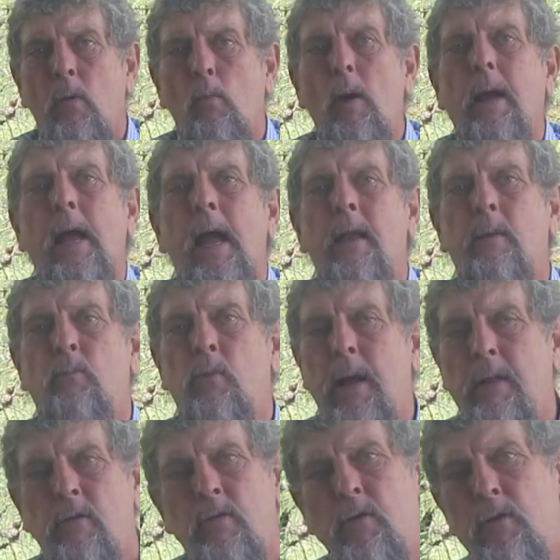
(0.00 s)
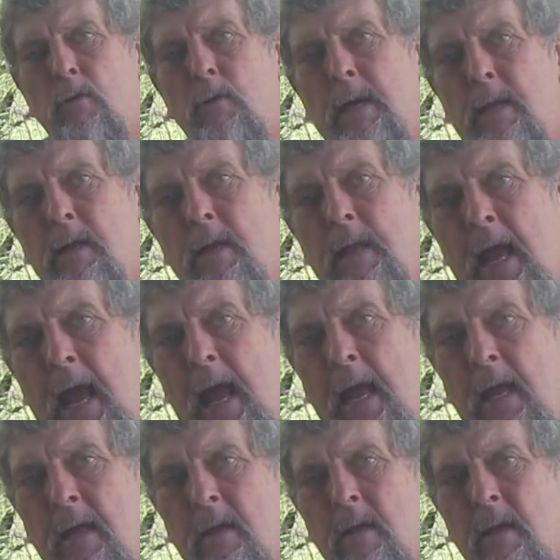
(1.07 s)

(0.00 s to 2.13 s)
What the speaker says: What kind of breads do you eat today?